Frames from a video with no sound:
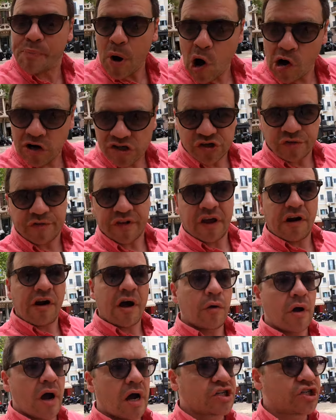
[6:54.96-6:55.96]
bars over there.
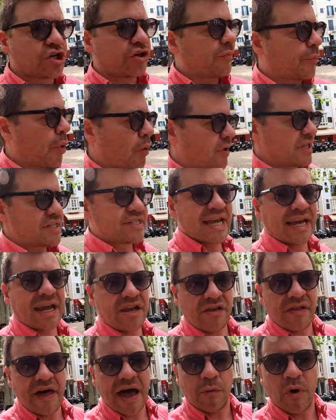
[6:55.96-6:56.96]
I, I, should have probably
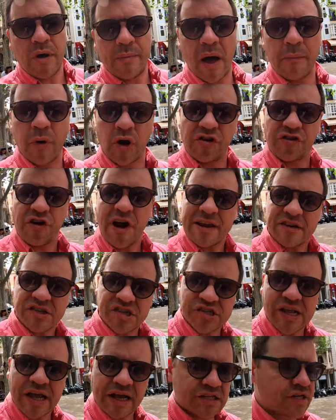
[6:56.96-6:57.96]
taken you that way, but I'm going to try and
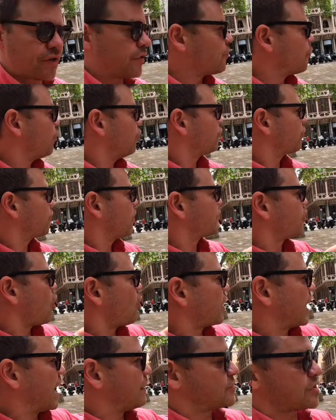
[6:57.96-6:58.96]
stick to the road. We've
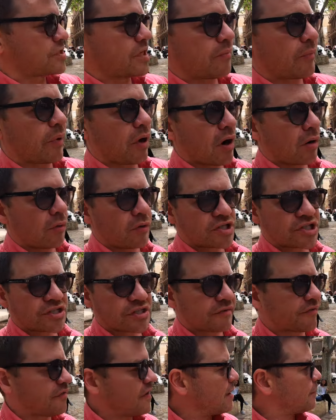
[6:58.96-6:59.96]
got Gibson Bar, which is
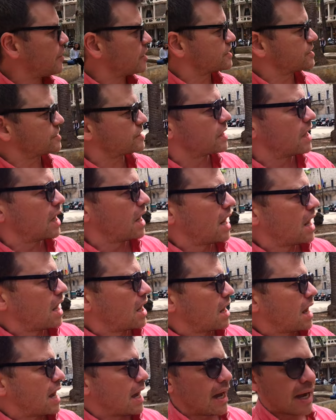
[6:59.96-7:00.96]
a famous
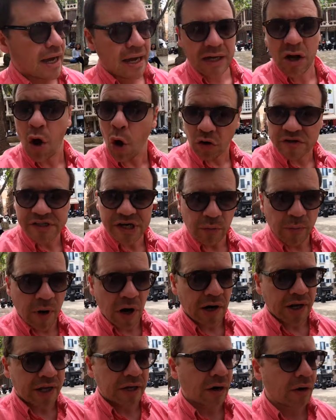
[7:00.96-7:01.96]
uh, cocktail
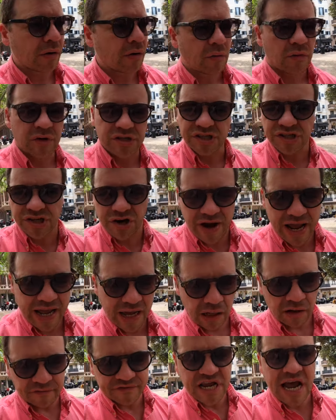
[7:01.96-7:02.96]
bar here, which is great.
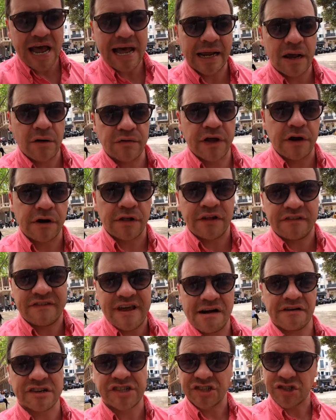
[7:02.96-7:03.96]
I love to hang out there at the
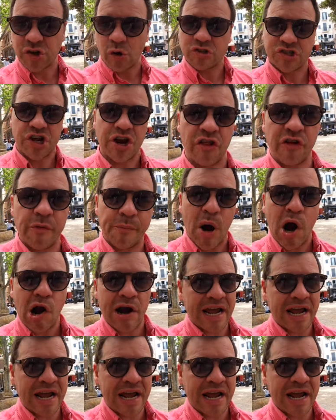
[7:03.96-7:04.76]
terrace. There's also another bar